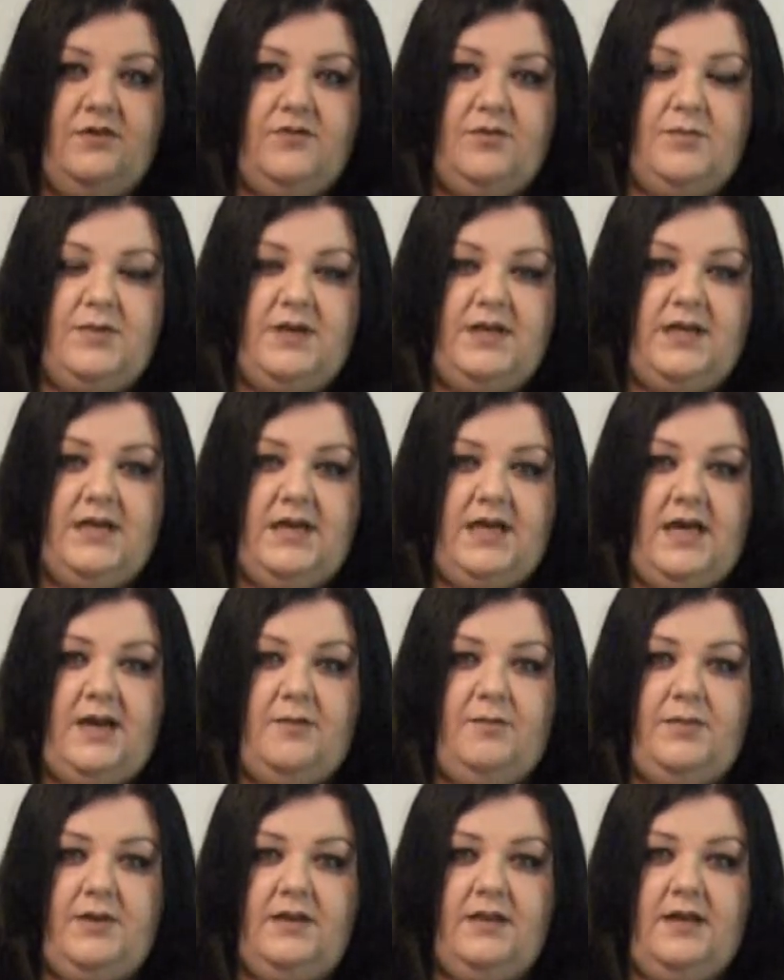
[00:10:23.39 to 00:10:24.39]
Everybody can
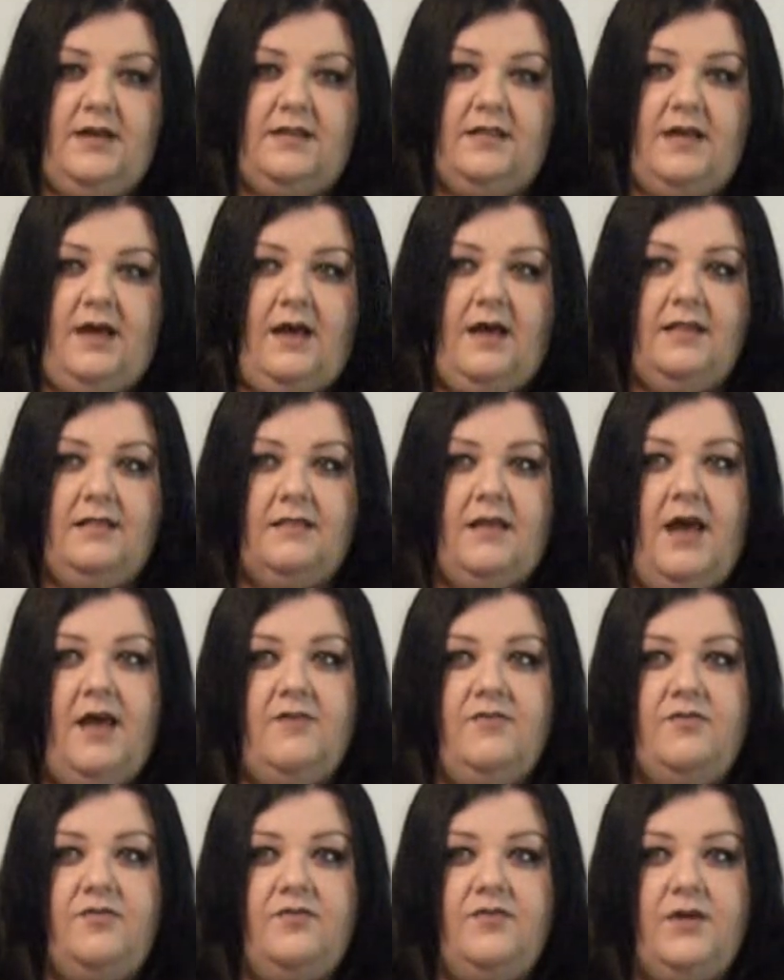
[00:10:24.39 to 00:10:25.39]
kind of be like that.
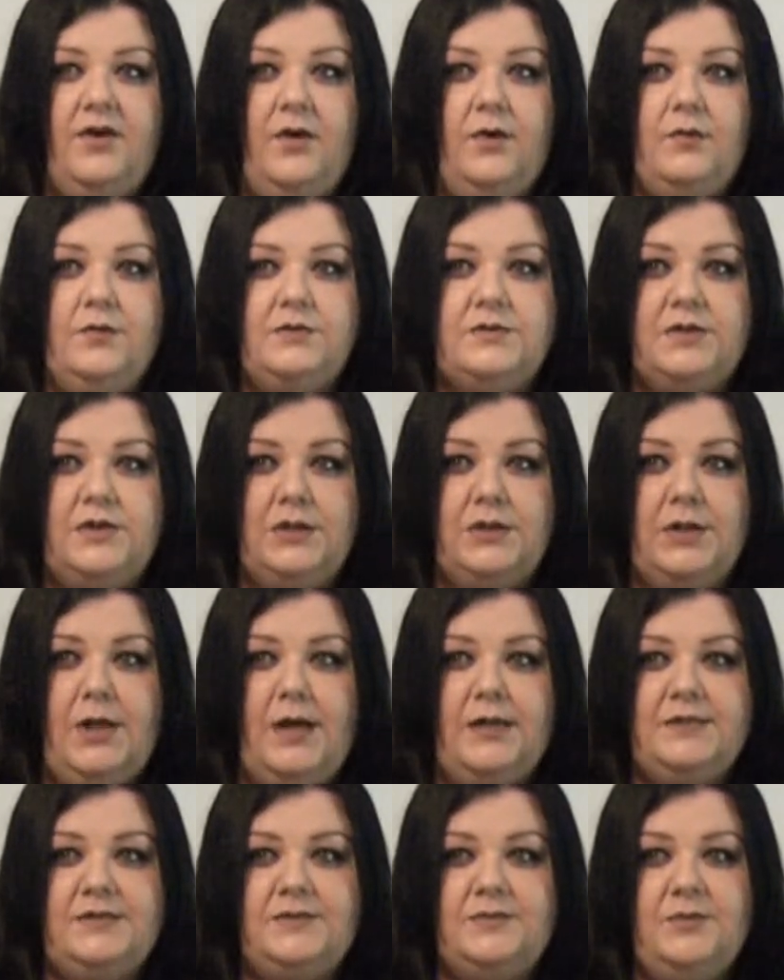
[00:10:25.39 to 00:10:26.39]
Life goes a
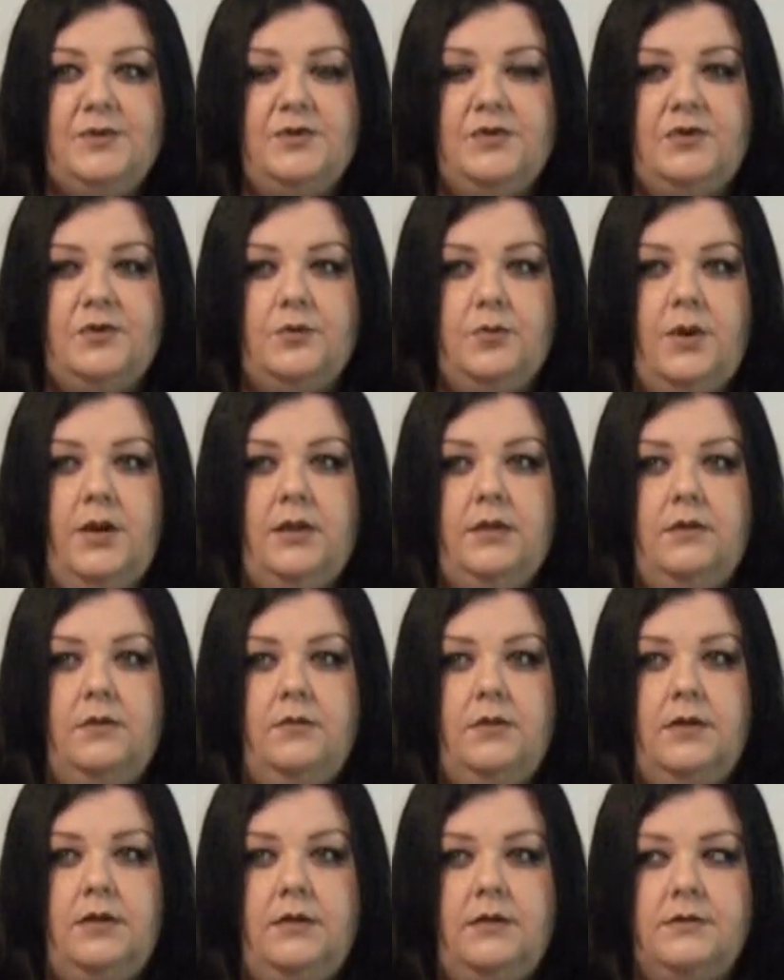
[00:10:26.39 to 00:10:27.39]
lot smoother when
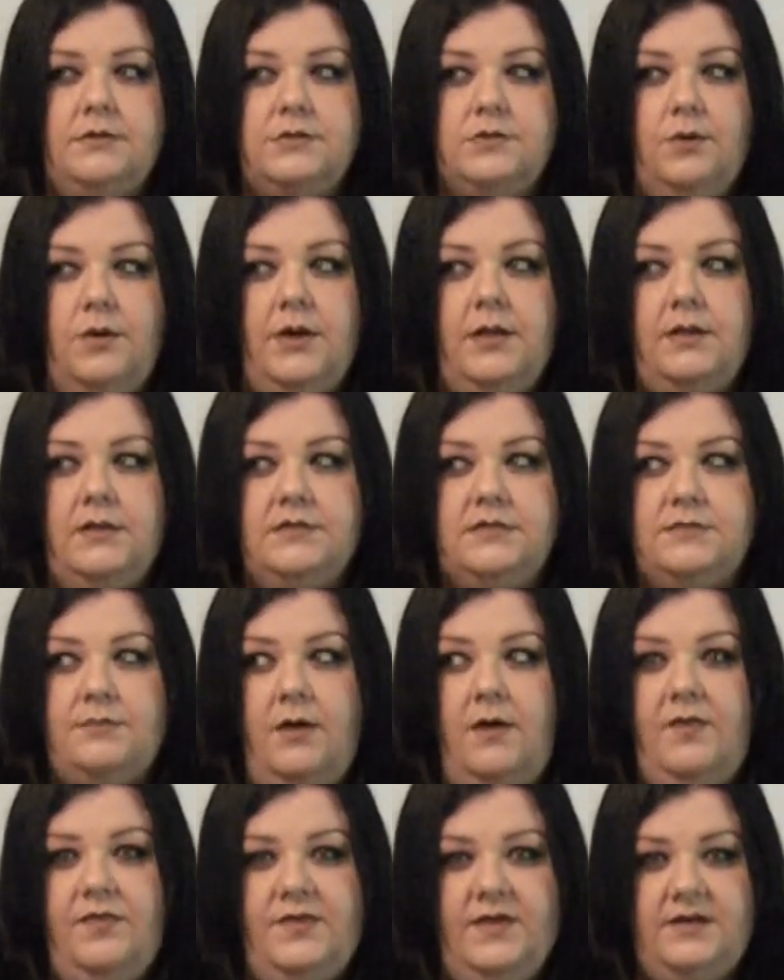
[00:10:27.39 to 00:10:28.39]
you can enjoy the
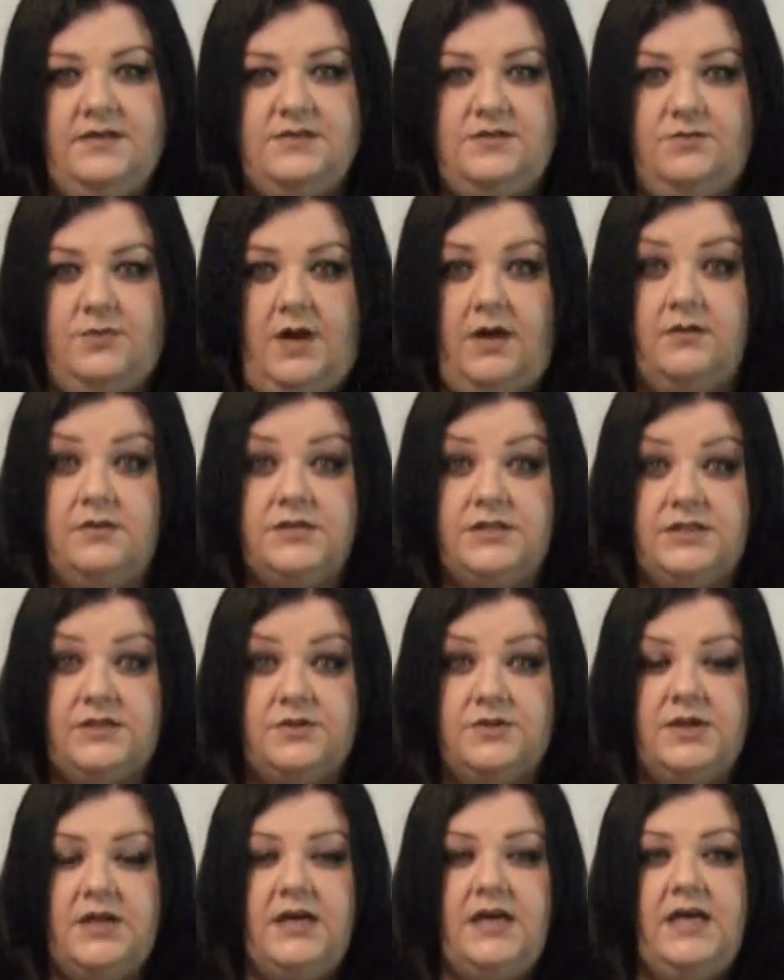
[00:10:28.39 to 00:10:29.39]
small things around
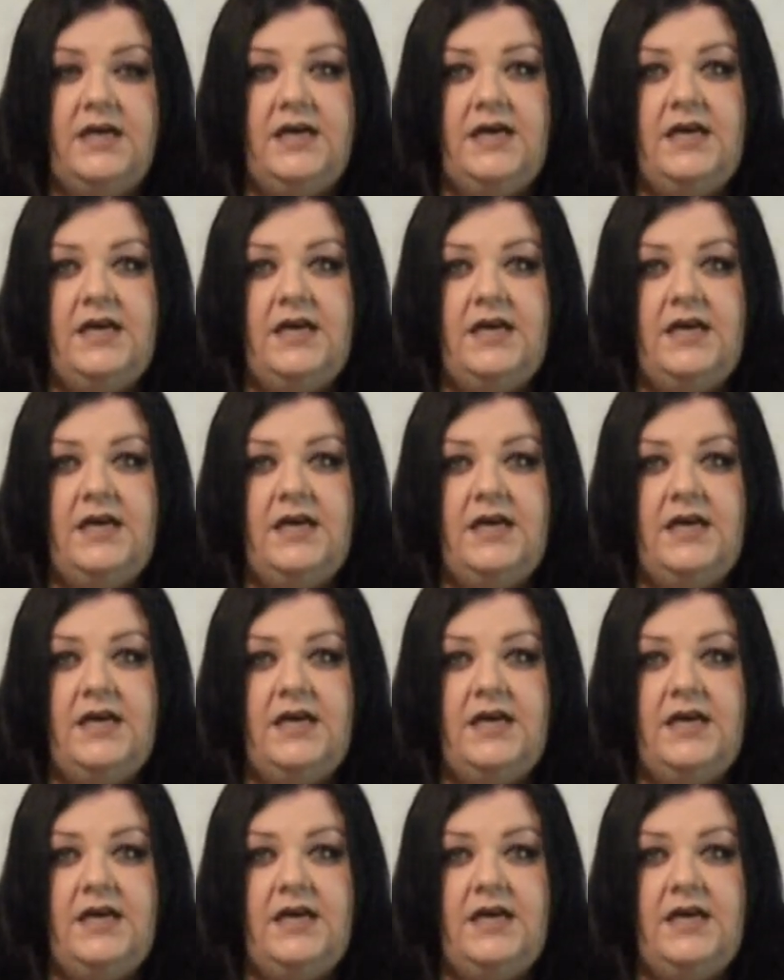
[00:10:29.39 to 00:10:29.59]
you.